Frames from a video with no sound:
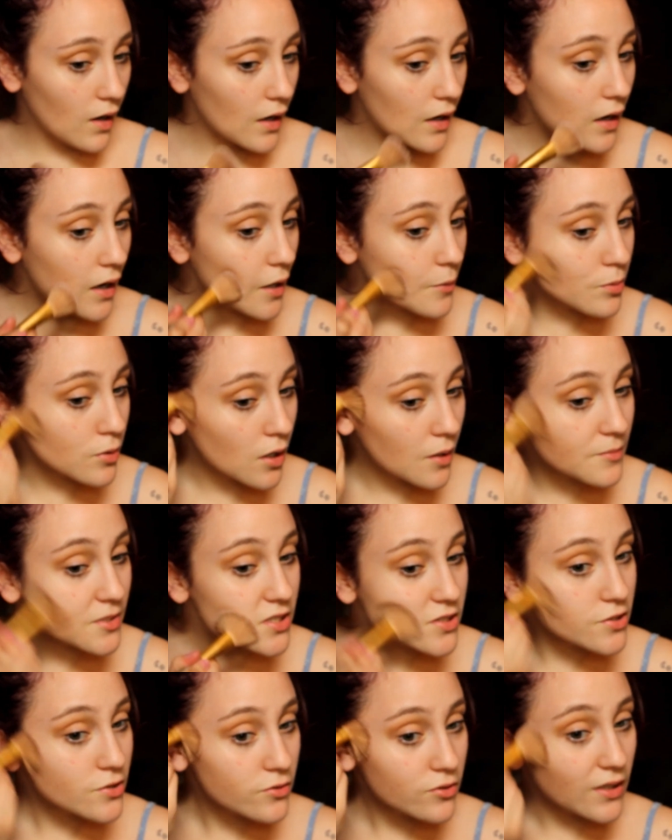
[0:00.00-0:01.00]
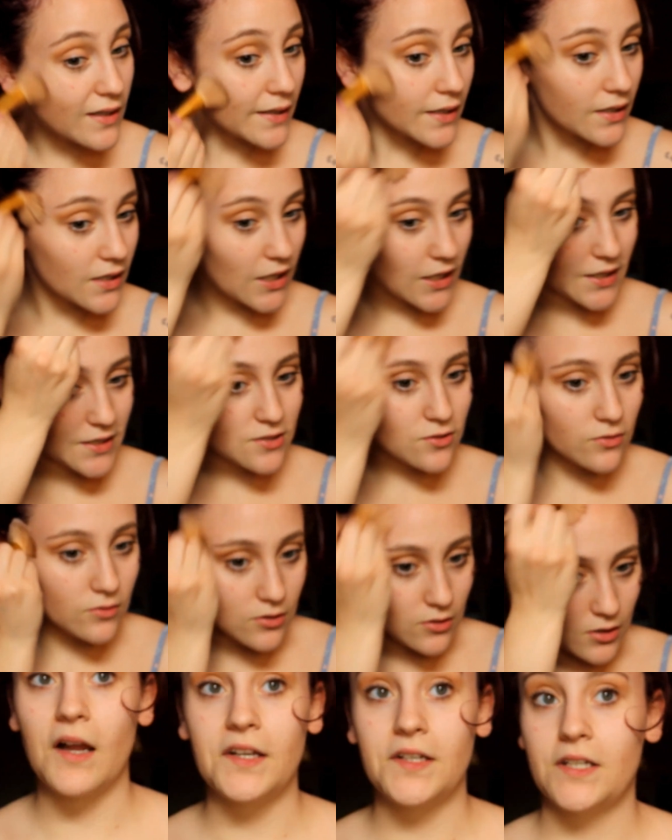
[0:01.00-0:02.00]
I promise you, like in high
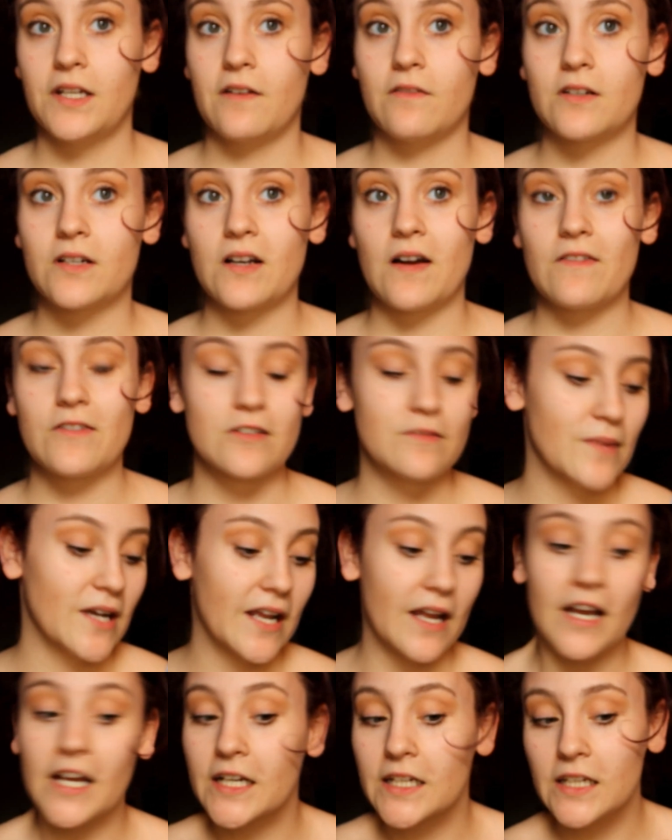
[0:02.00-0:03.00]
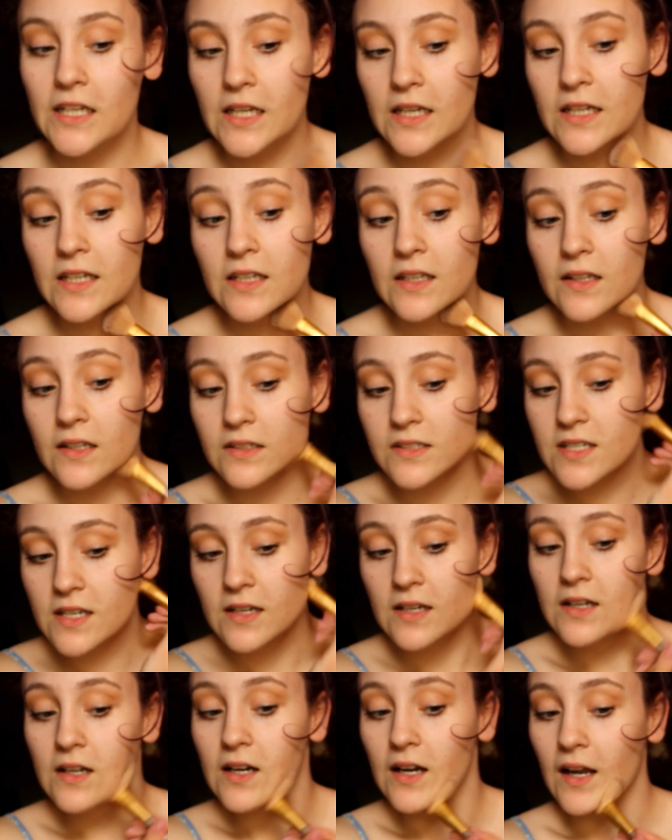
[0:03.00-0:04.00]
school, I never covered my acne and
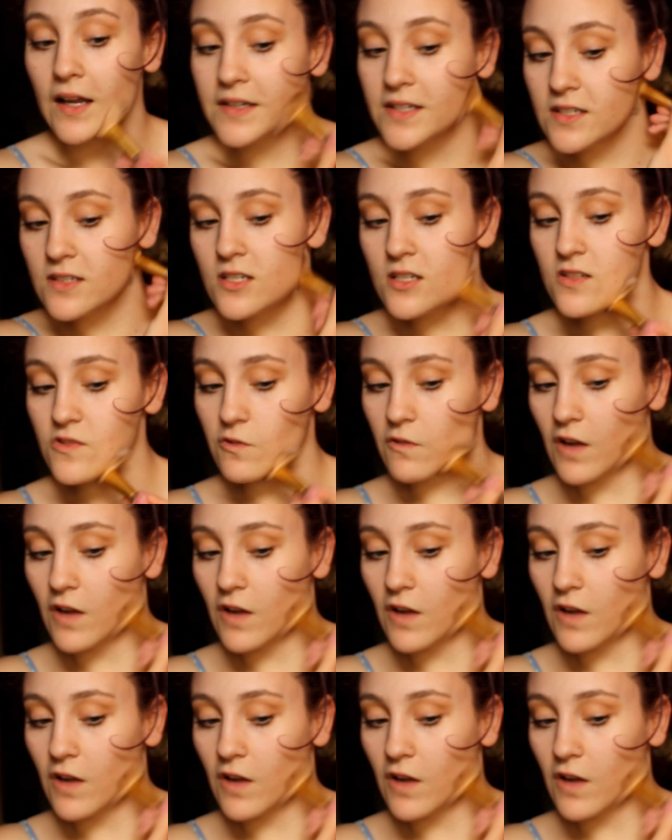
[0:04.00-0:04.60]
I did just